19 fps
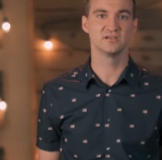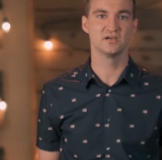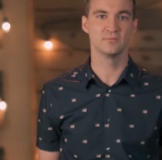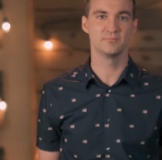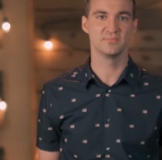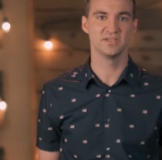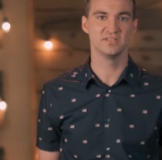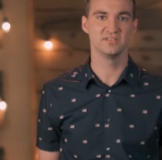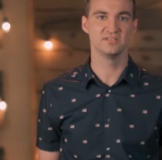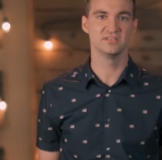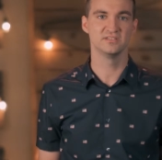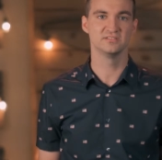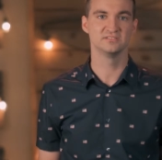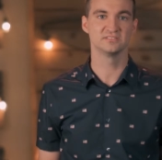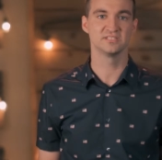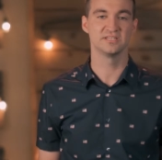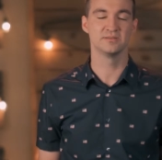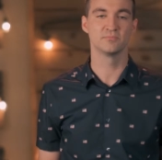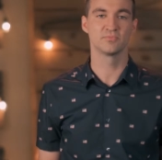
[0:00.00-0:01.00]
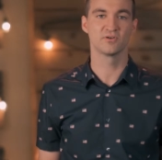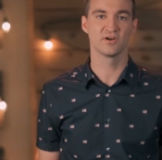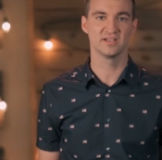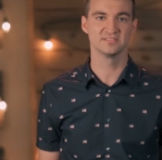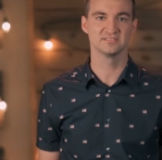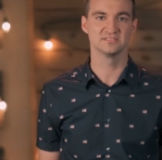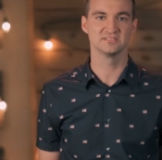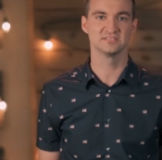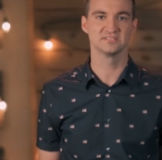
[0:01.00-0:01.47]
opinions, and
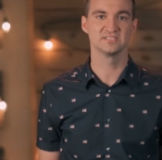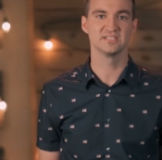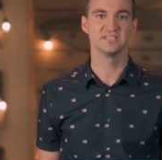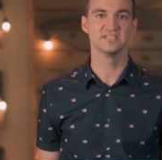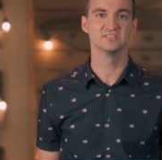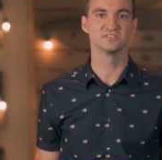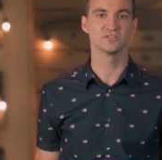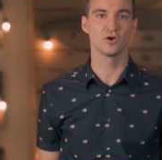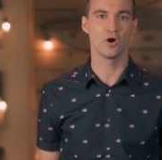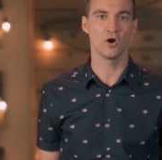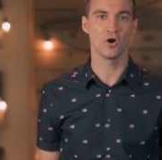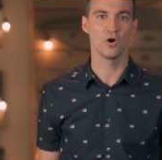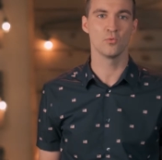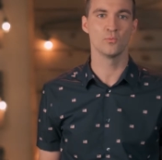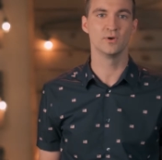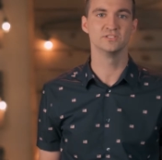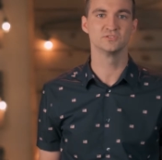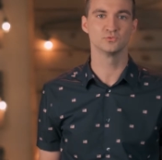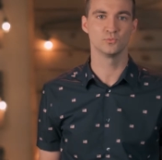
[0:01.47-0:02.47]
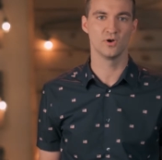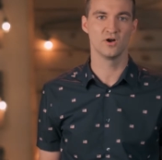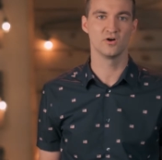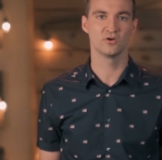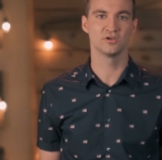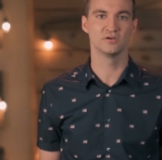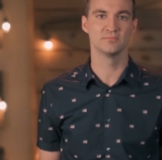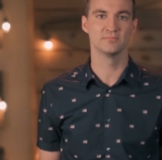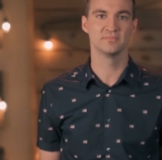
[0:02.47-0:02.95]
presence is always
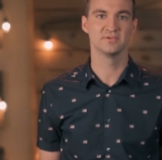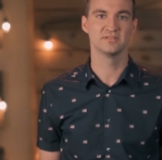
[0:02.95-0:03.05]
welcome.